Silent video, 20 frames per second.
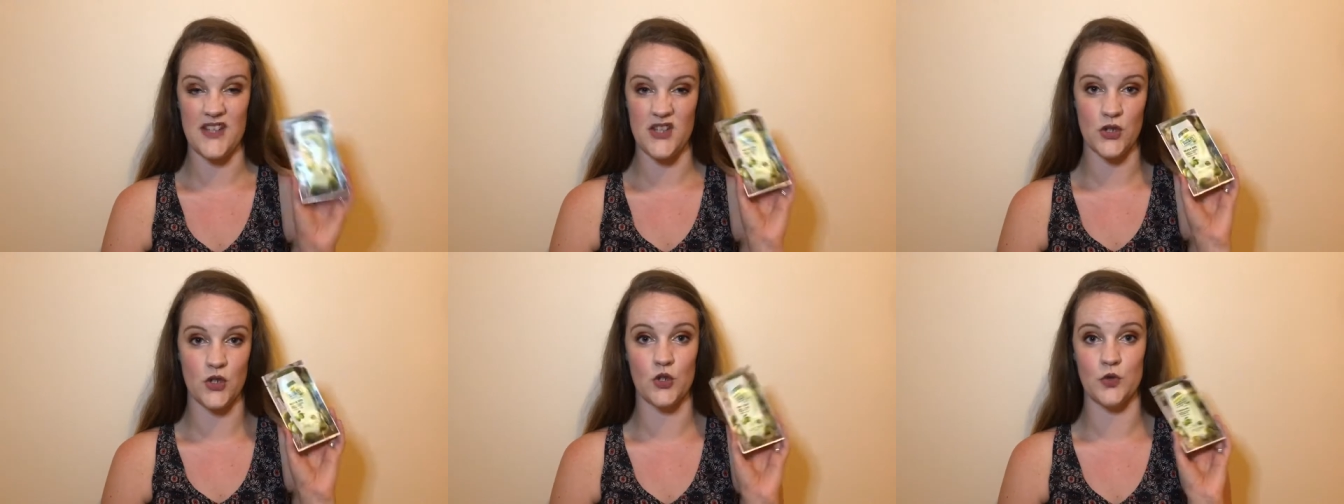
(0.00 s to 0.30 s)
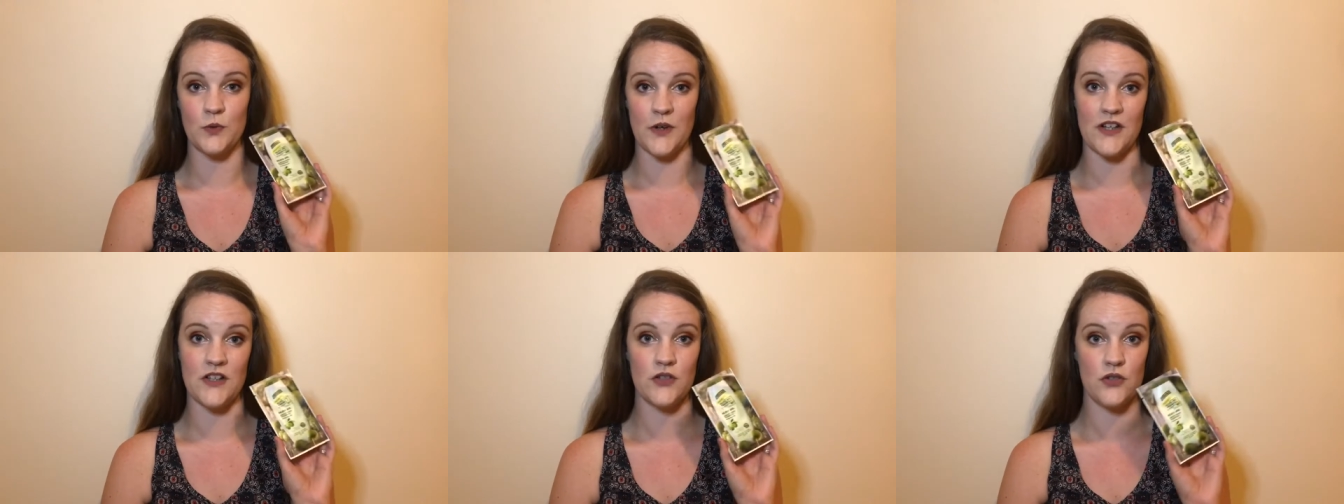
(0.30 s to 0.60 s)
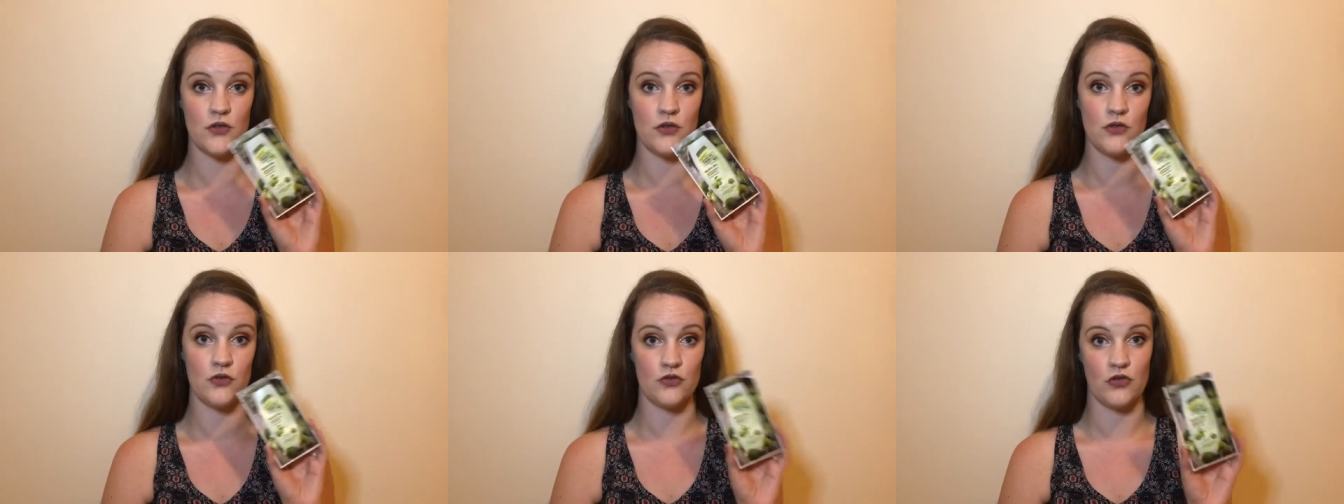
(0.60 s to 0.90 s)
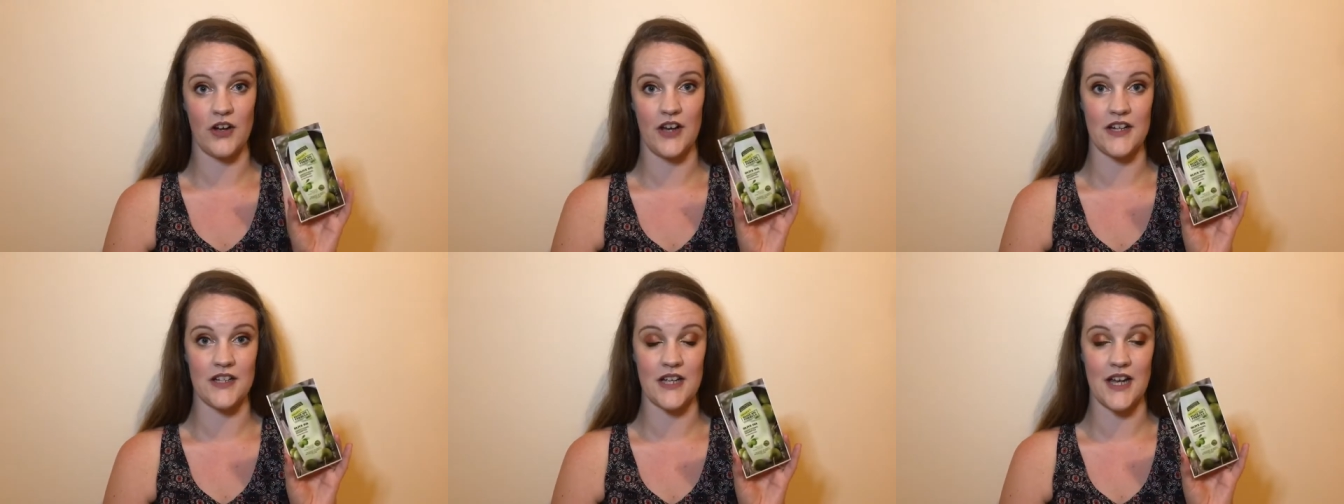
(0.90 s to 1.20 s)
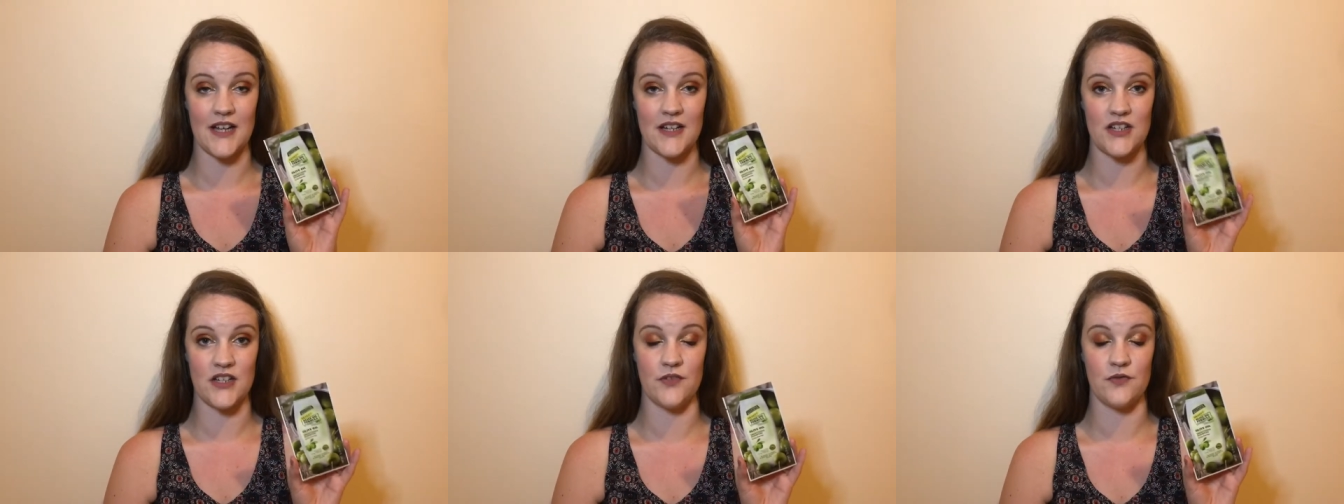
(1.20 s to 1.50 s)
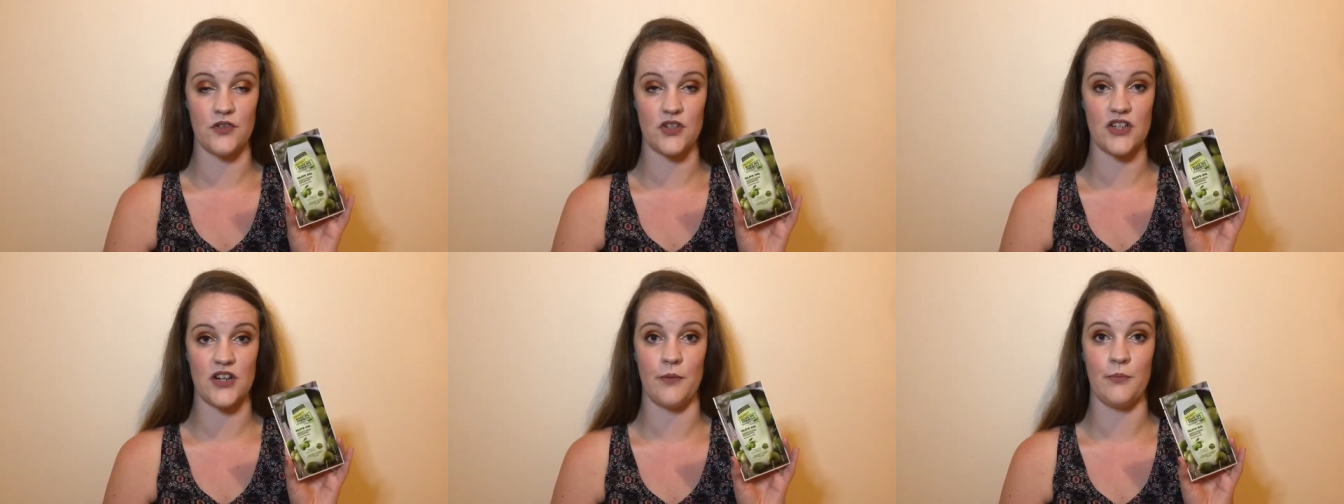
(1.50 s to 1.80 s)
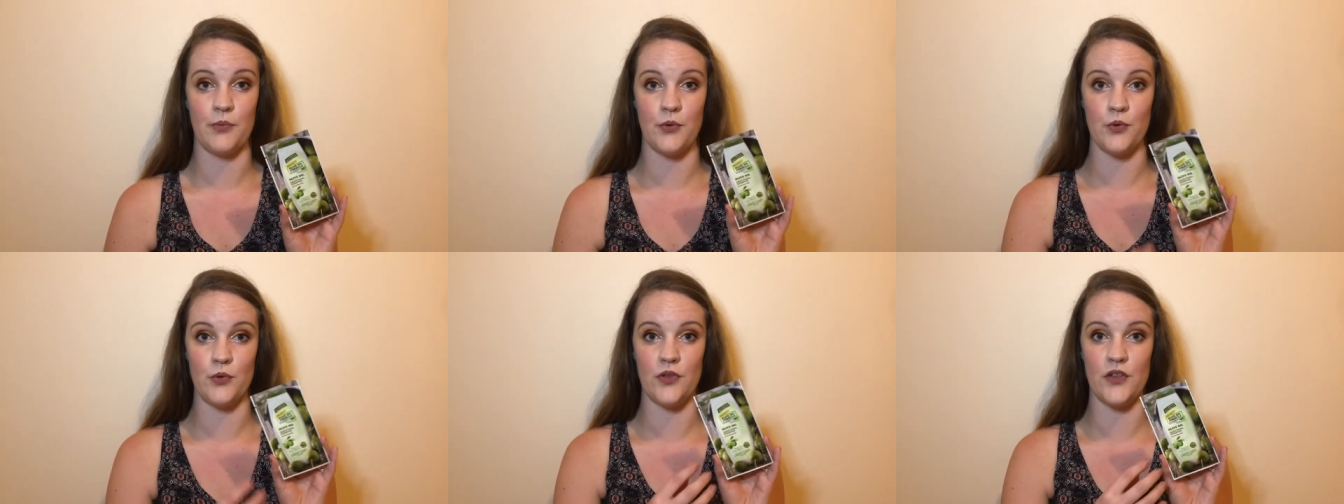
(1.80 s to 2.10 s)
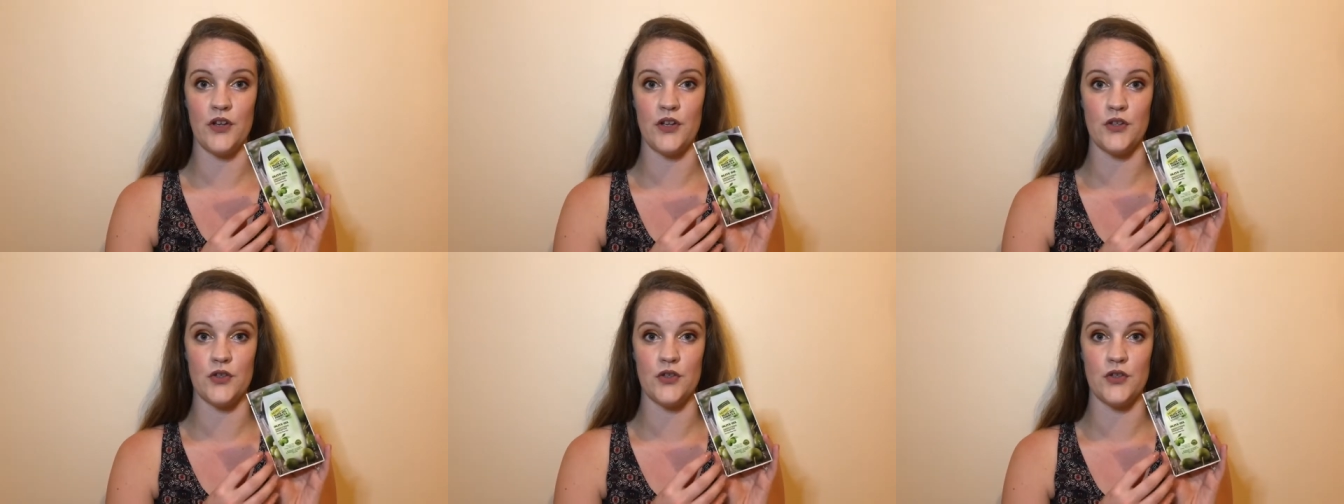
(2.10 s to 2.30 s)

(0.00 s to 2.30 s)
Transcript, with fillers: It's a good way to try a different shampoo that